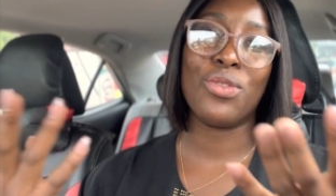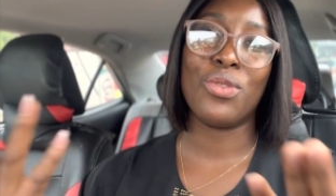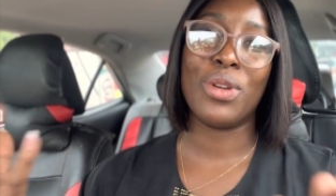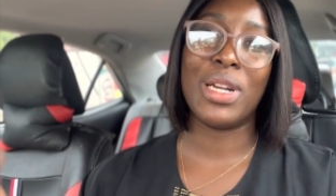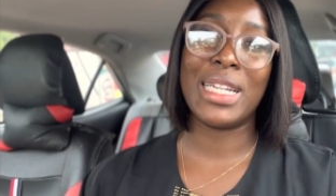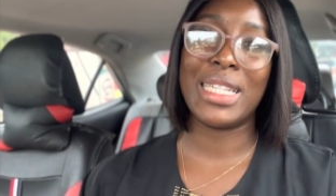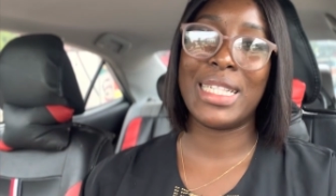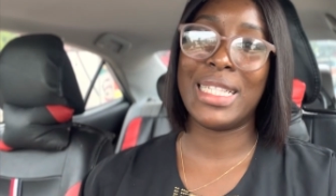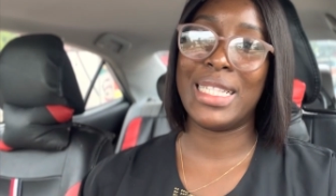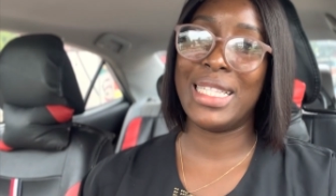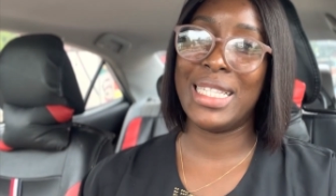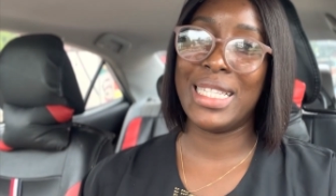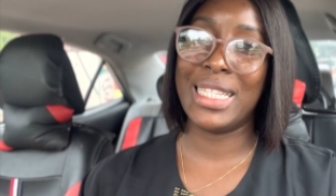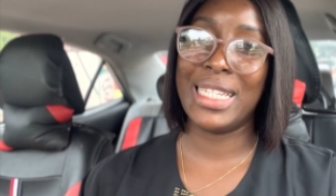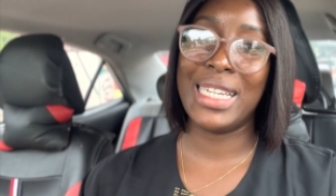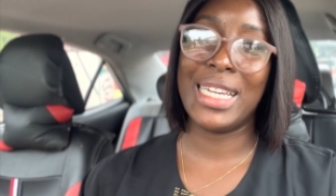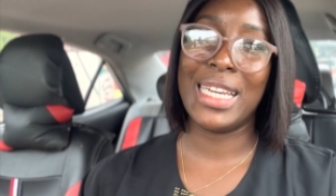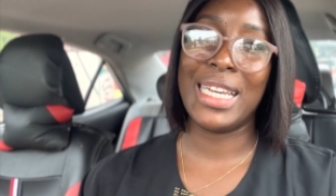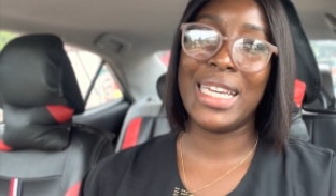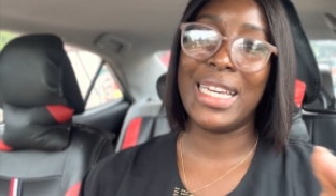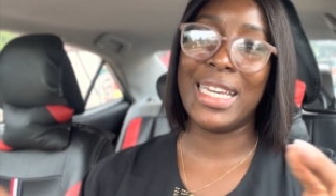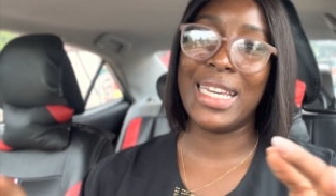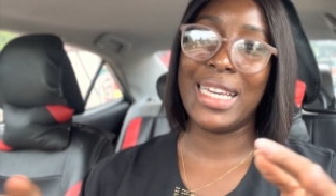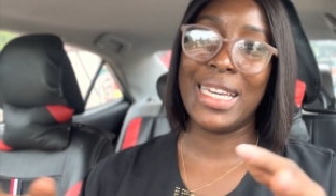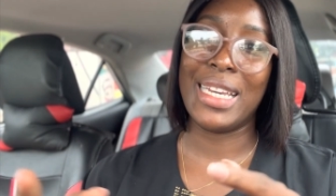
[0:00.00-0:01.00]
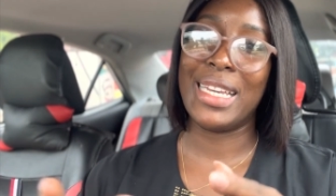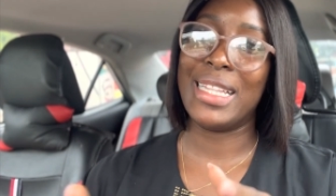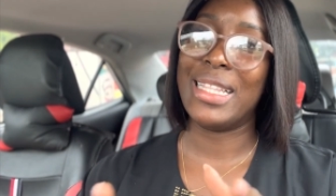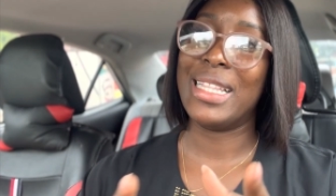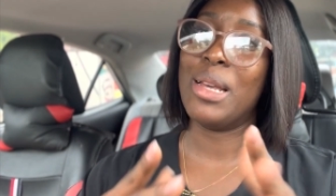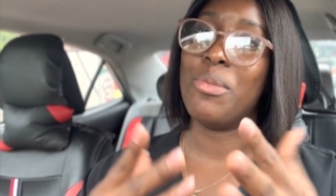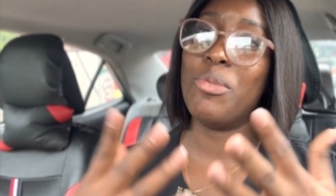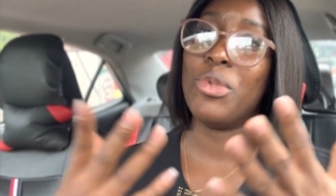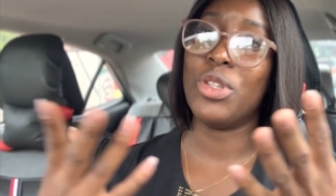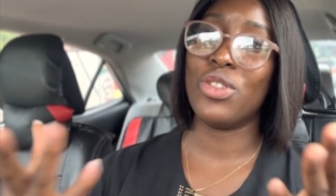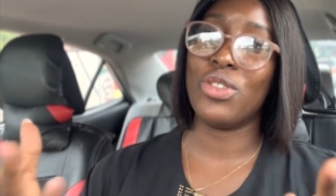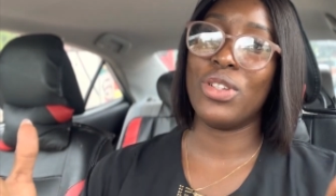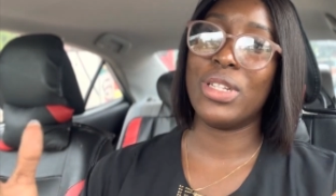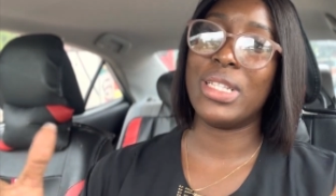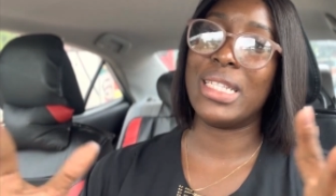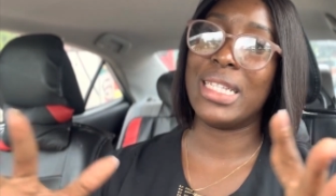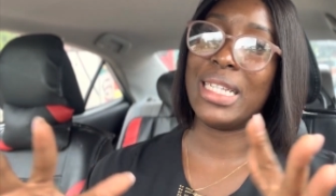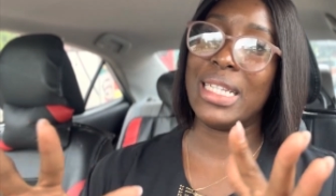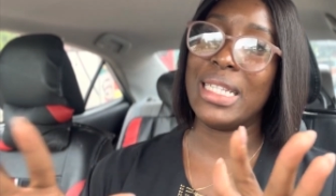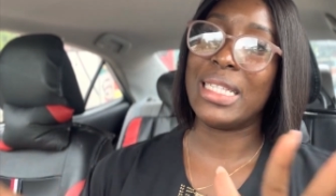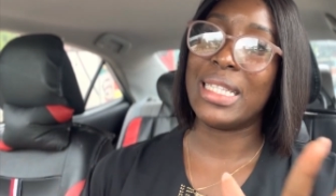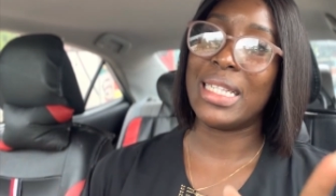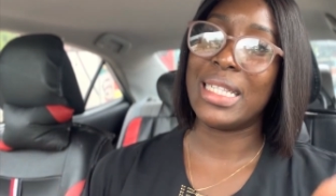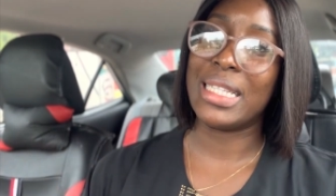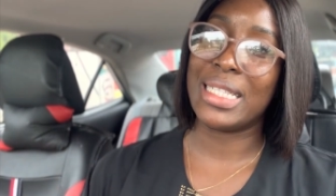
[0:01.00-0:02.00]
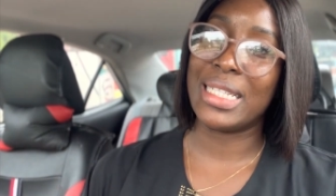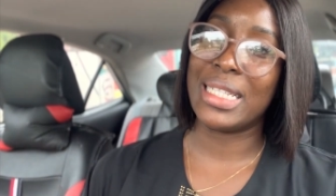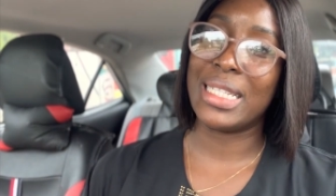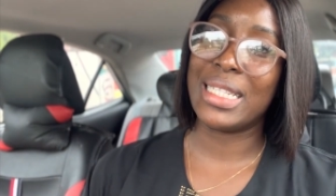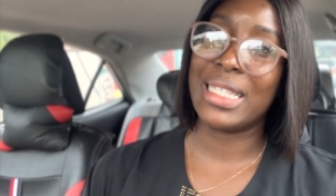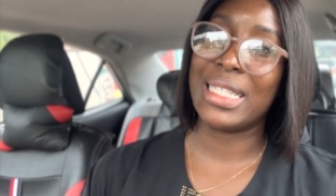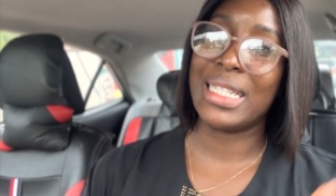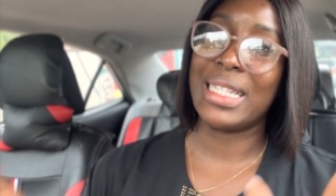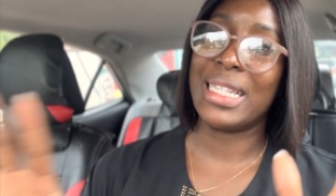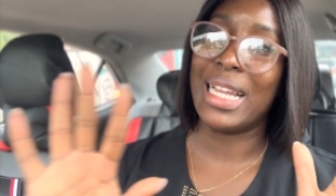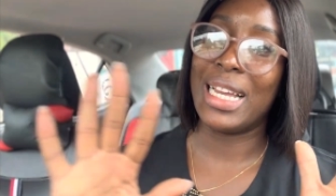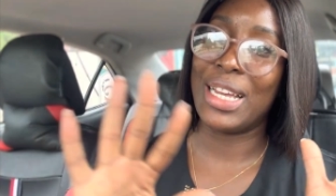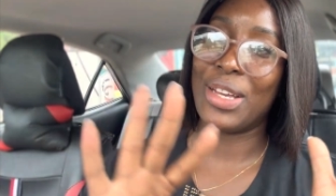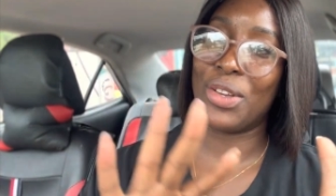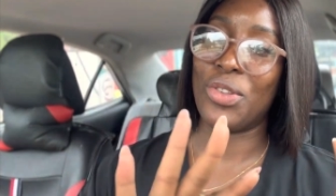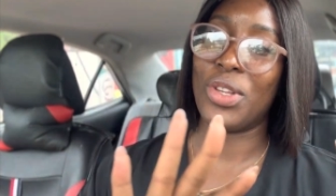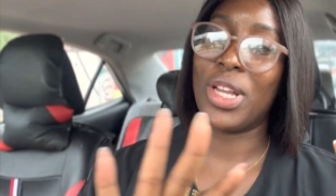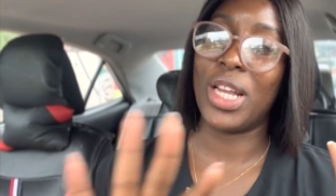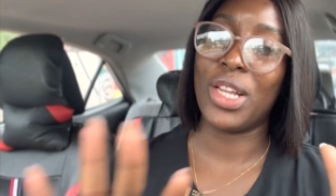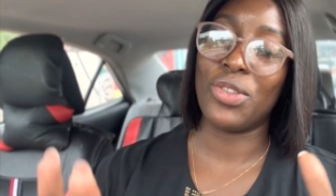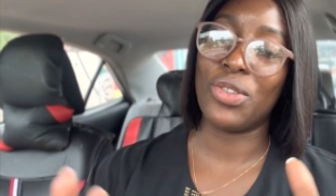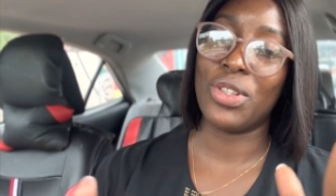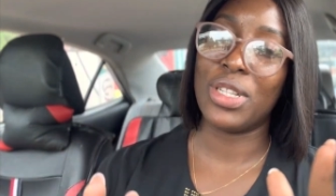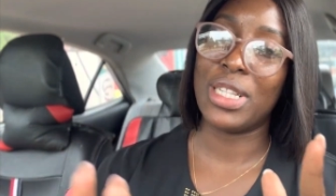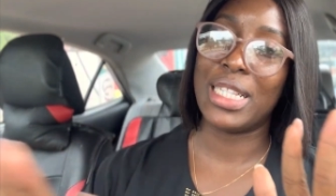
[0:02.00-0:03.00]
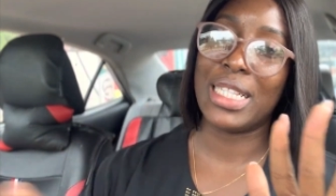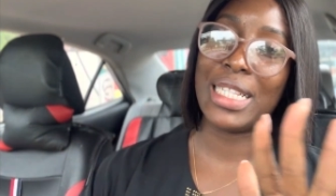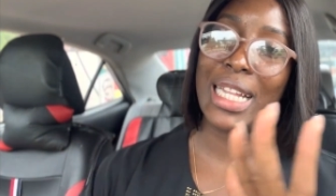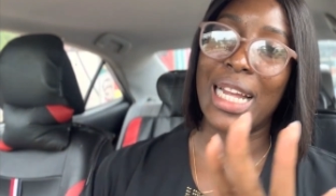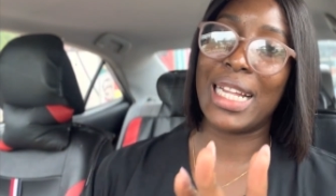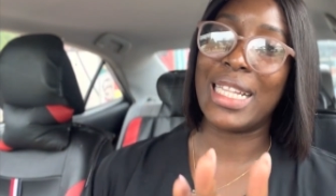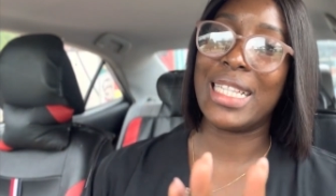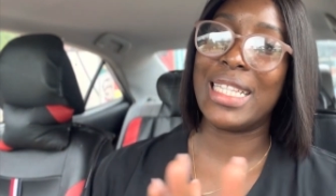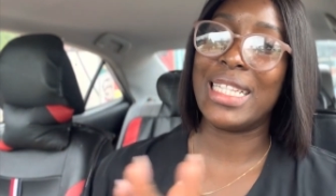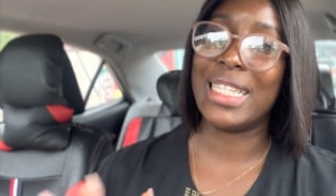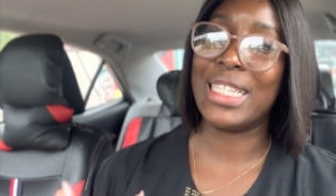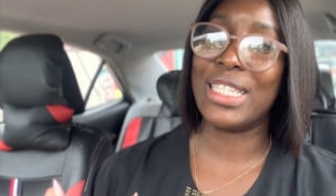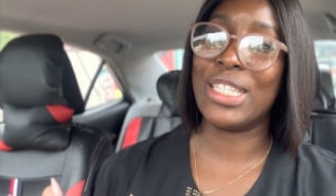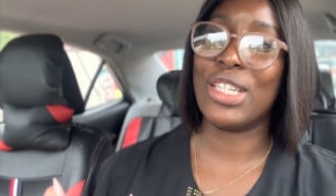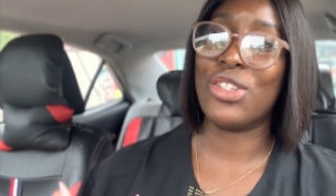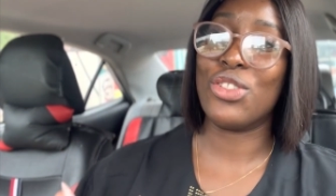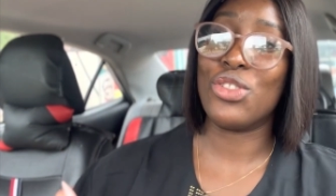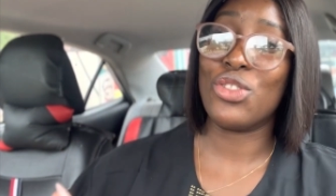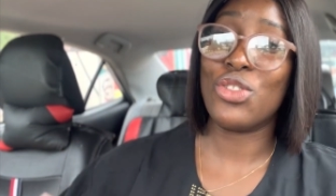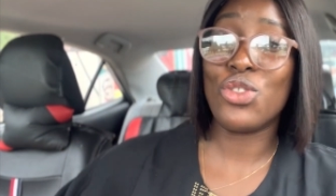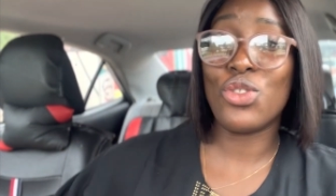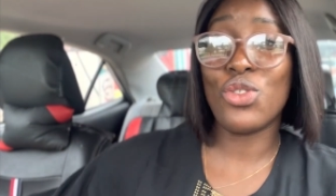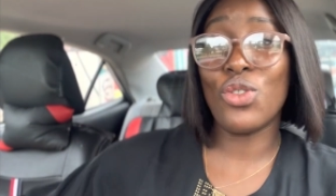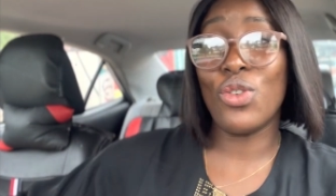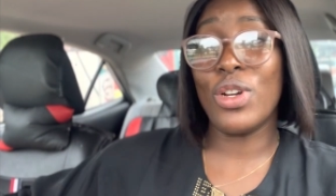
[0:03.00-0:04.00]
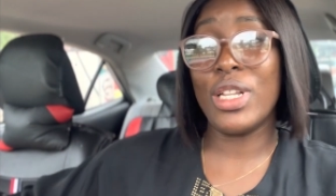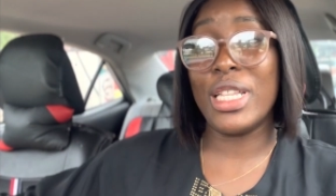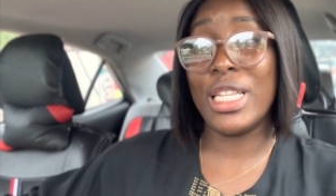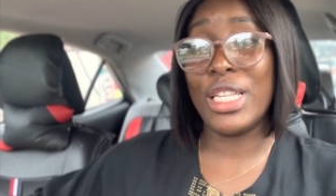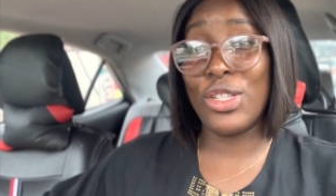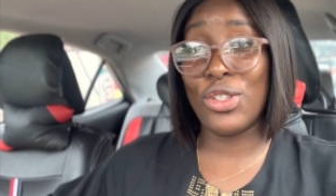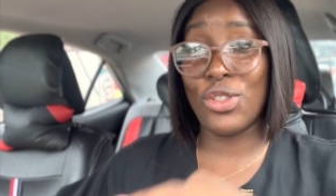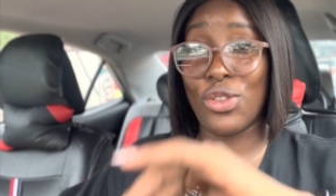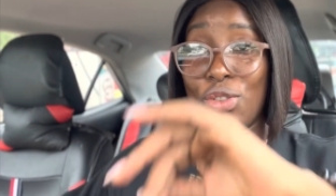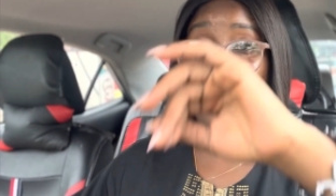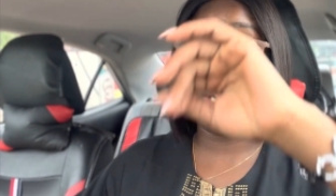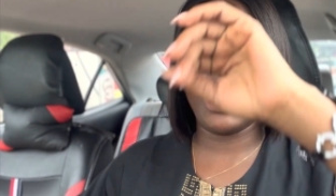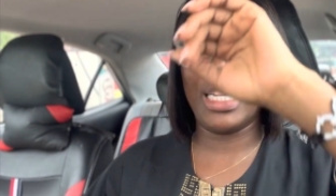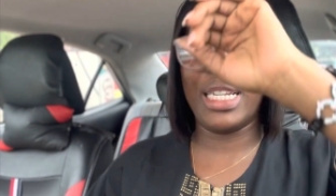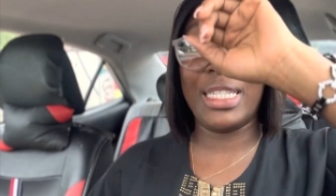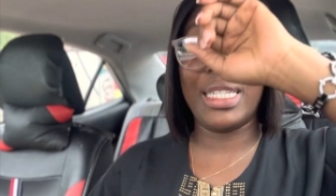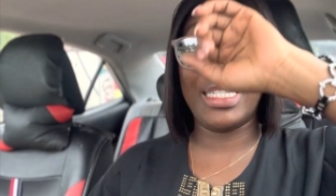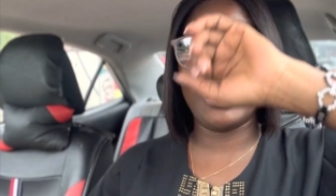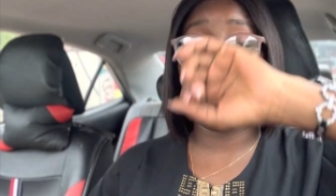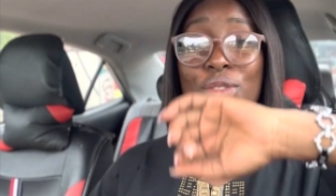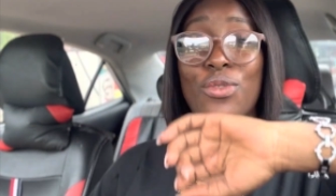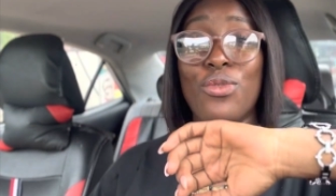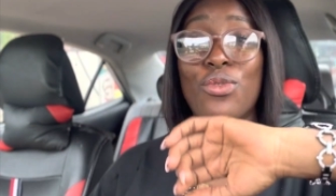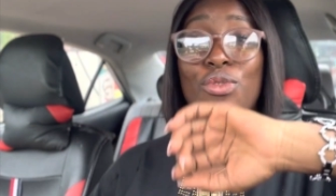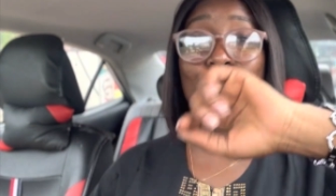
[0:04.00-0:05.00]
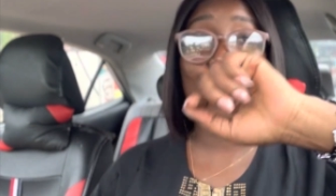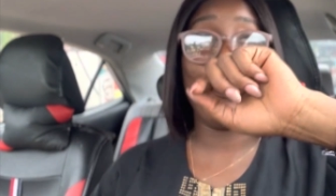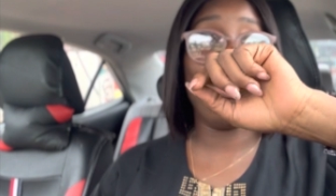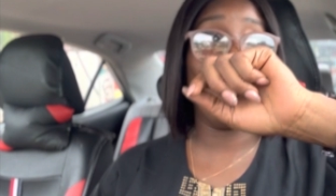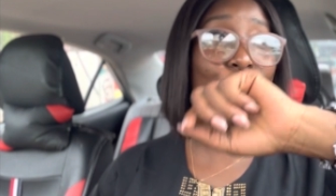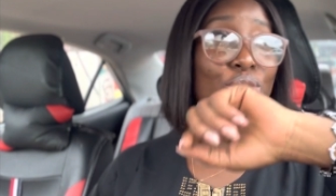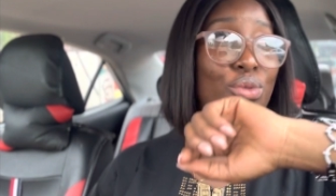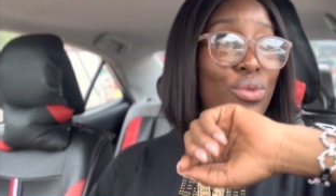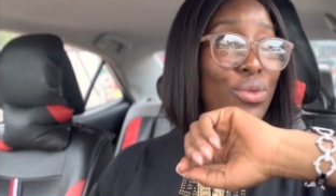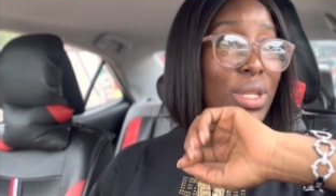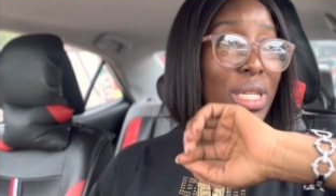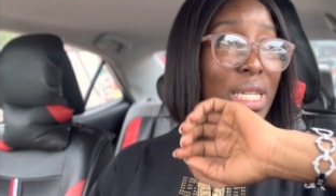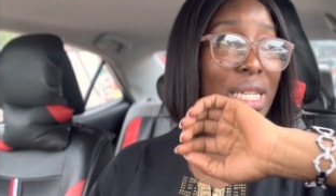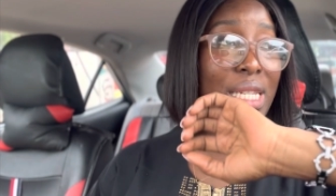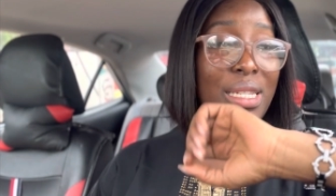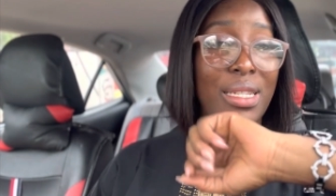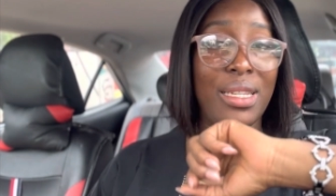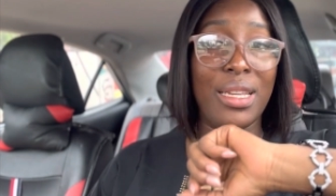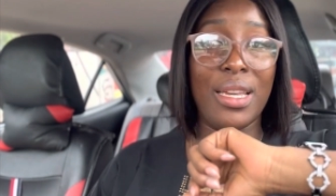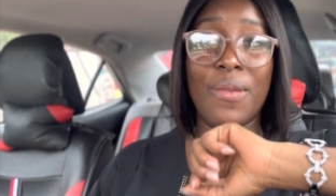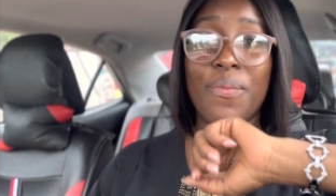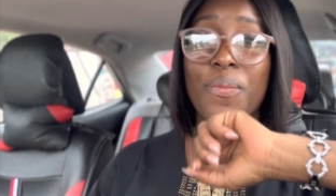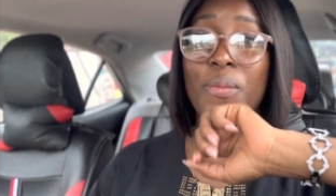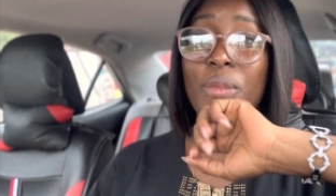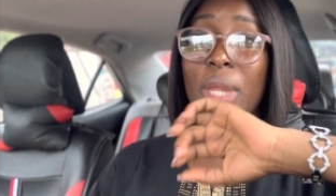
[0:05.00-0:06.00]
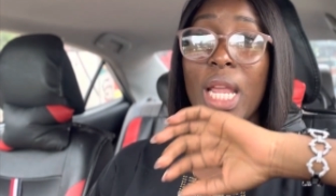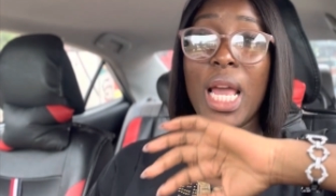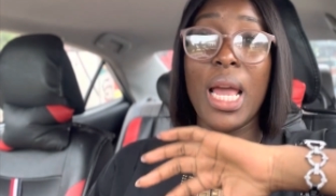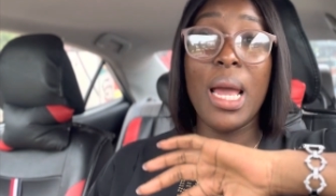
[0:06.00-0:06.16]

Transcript: you are still let me just say jjc like you are just starting this journey so you are still new to this game